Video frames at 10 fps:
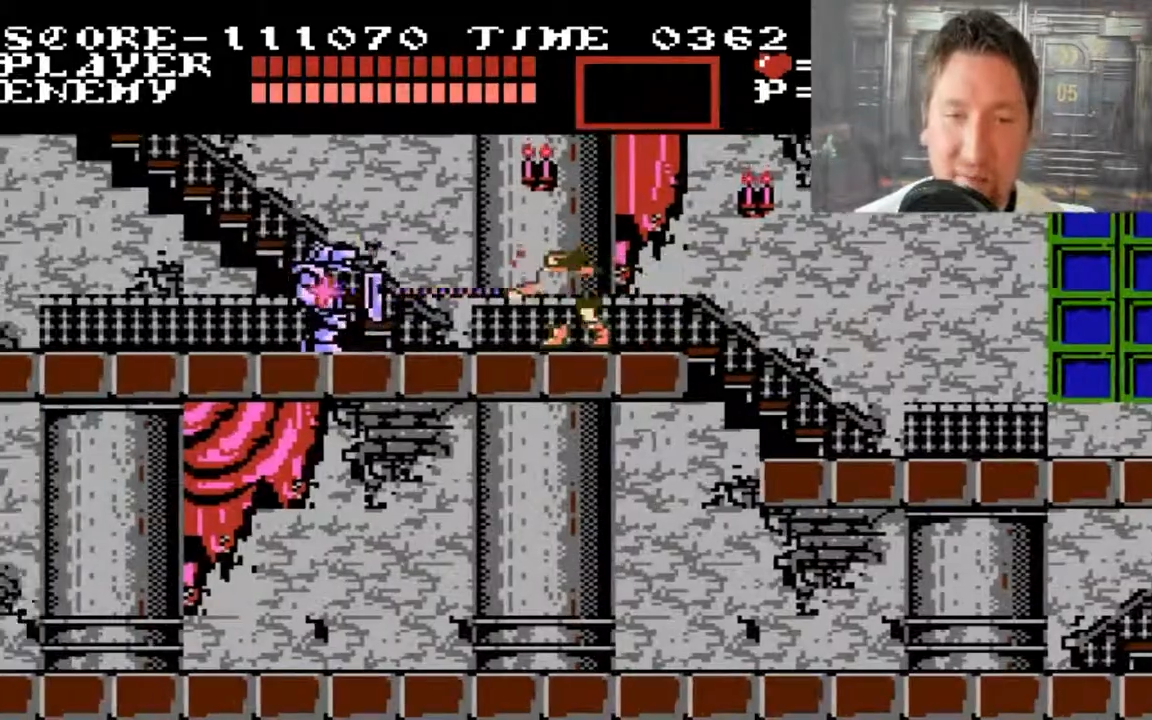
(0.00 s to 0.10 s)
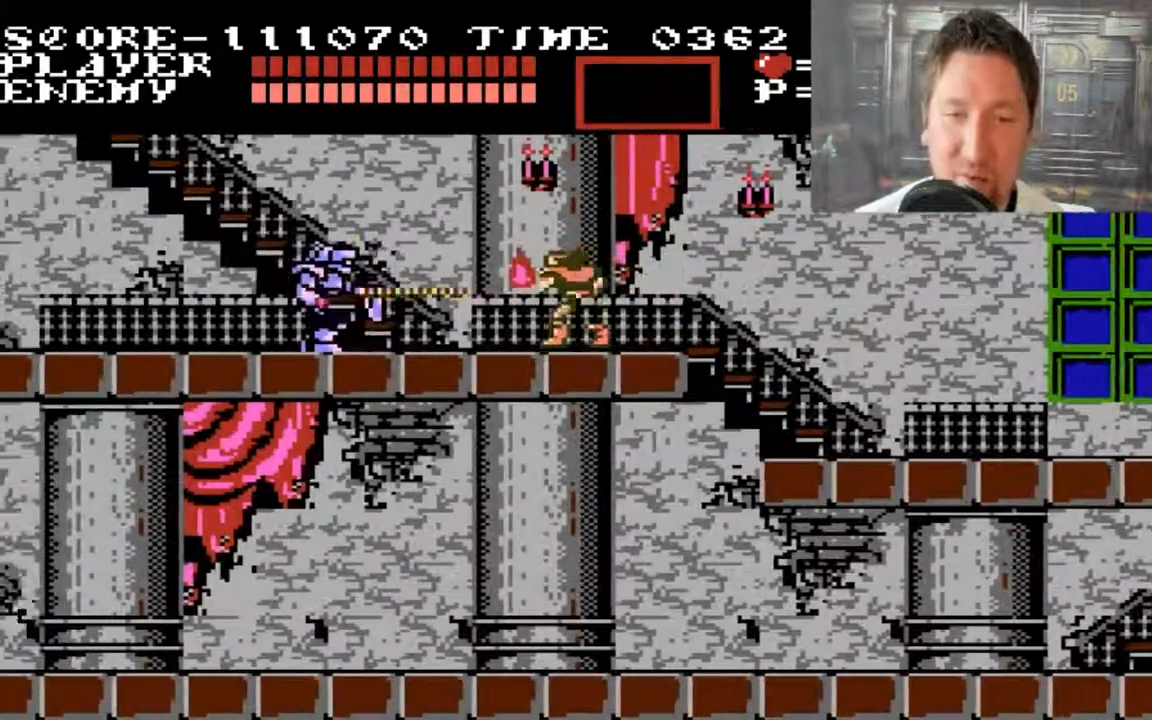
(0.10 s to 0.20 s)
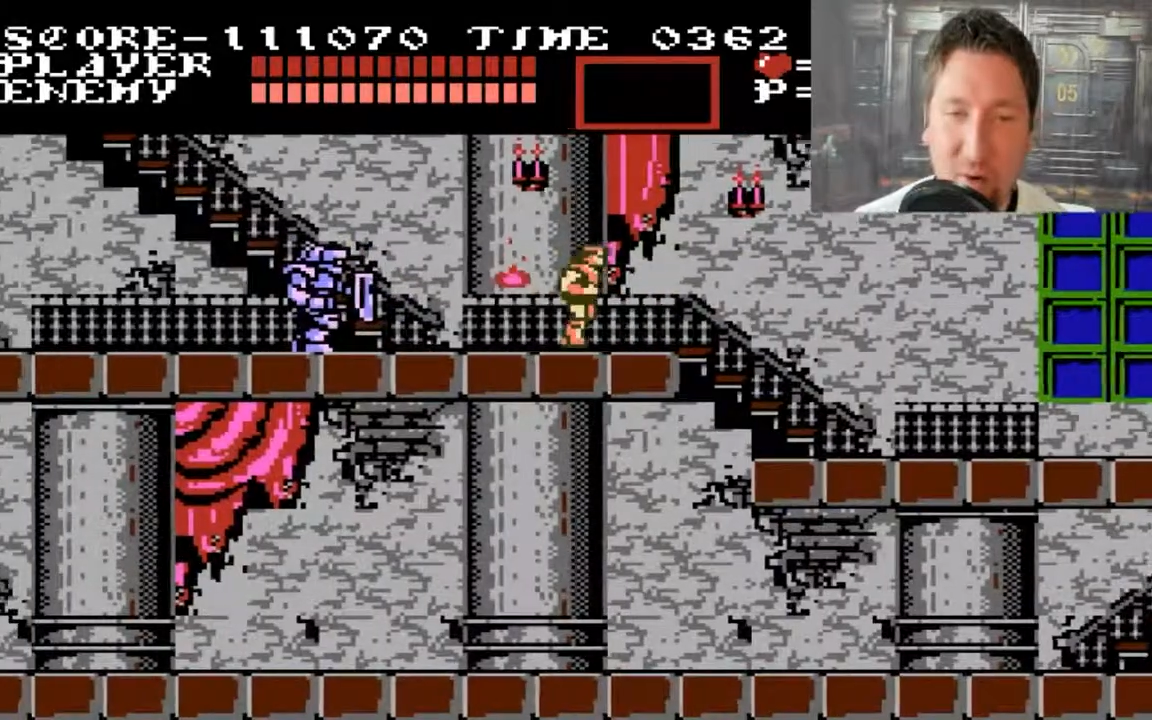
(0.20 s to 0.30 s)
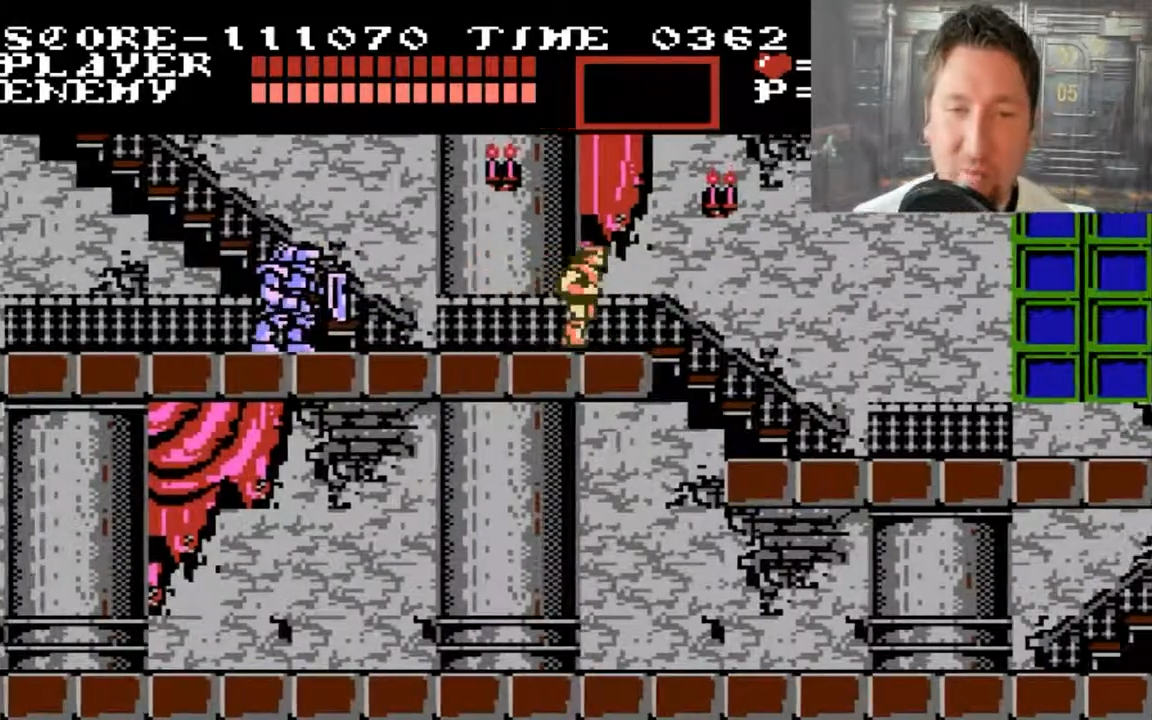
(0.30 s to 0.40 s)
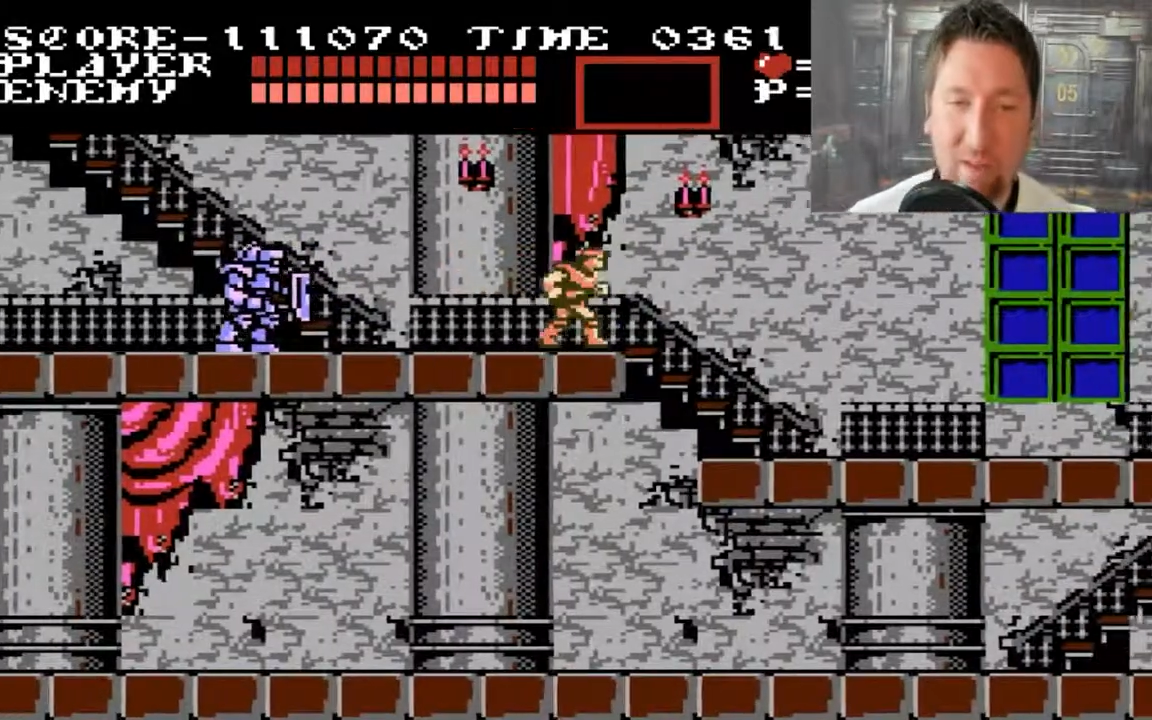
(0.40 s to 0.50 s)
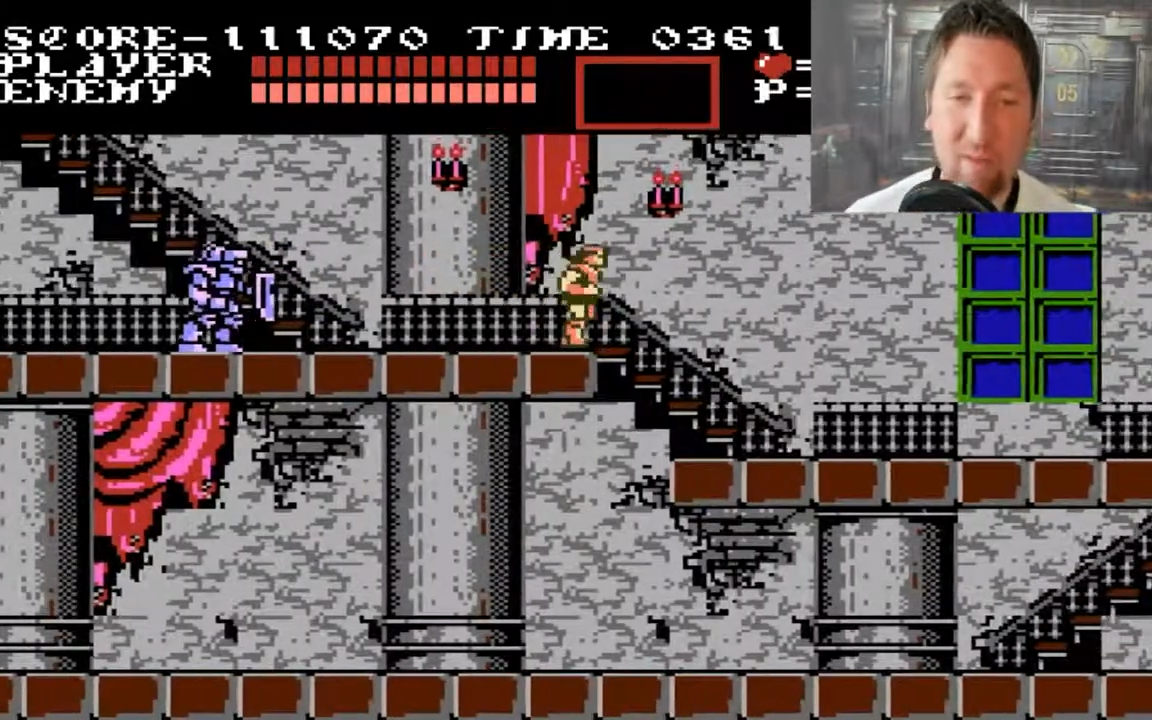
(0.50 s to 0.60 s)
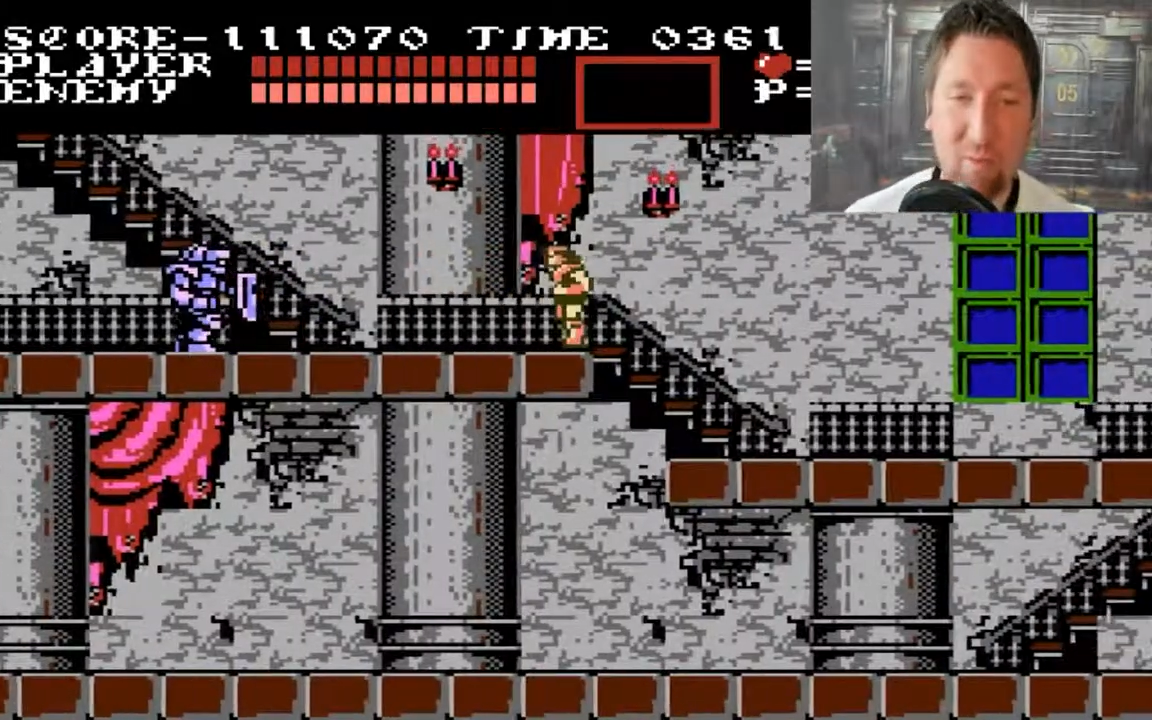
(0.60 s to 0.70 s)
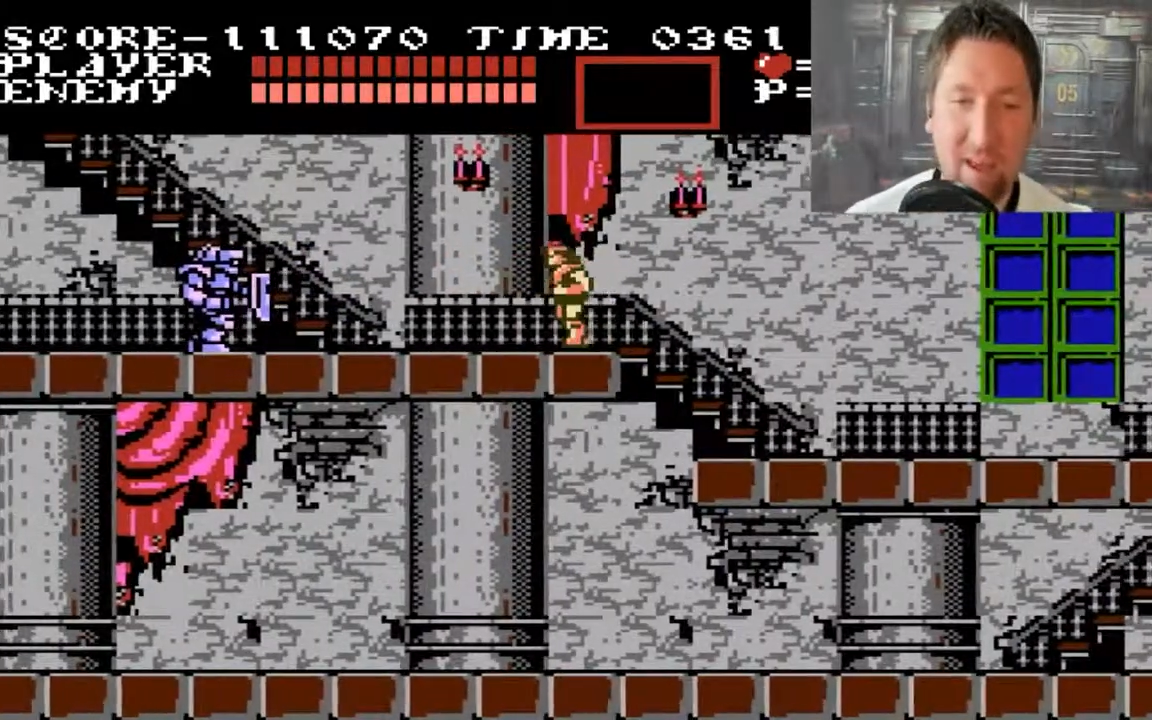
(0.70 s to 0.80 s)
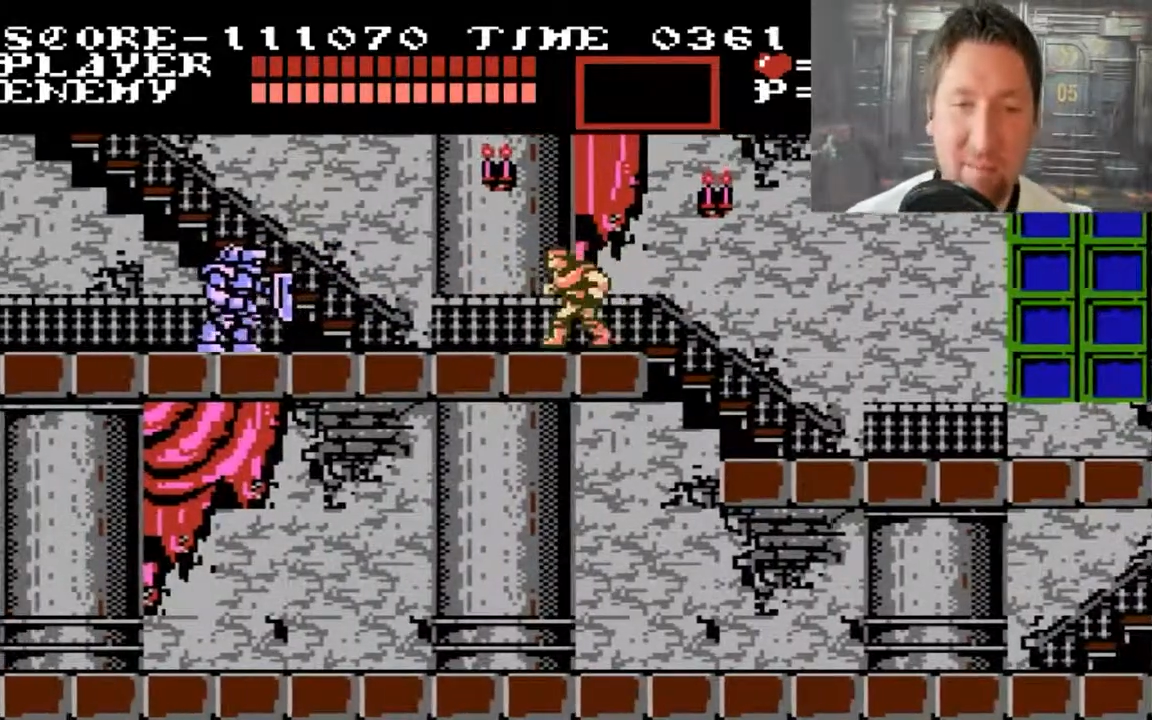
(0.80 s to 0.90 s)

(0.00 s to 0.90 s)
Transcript: normally way